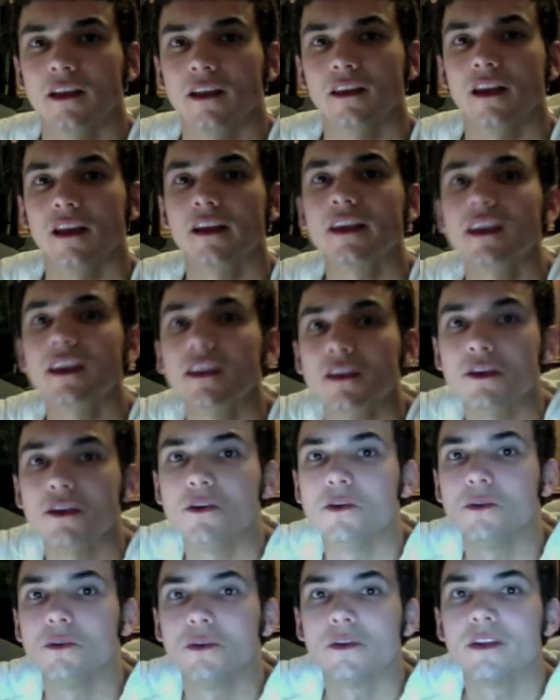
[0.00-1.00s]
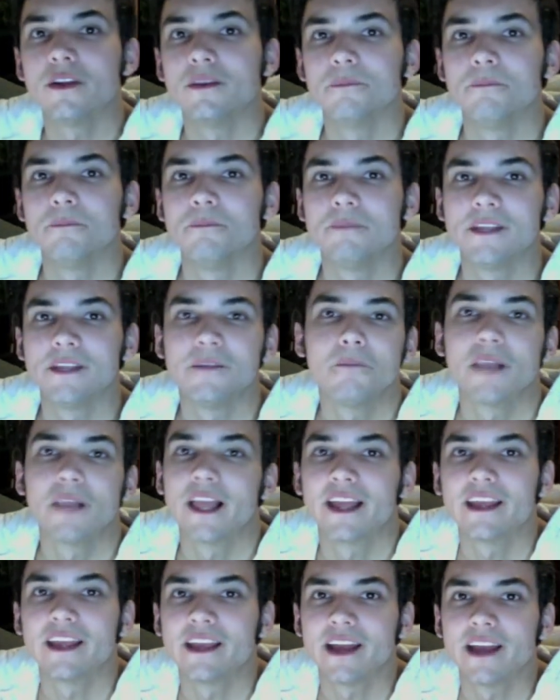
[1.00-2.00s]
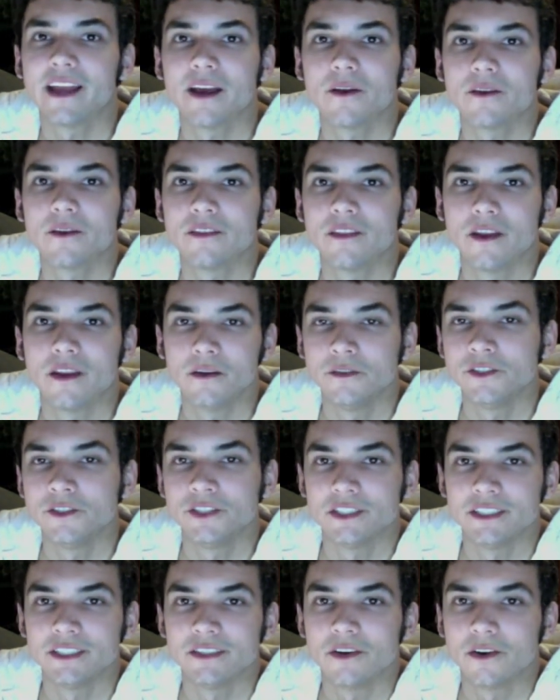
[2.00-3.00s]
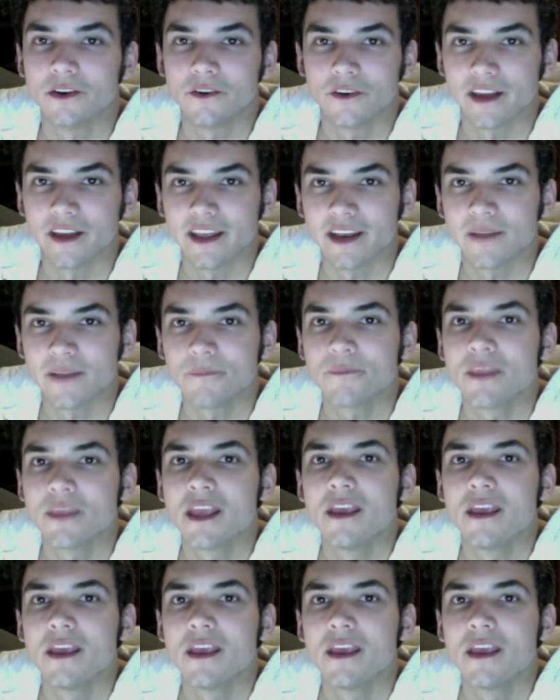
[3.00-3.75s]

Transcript: lucky you can be playing out in the ocean already.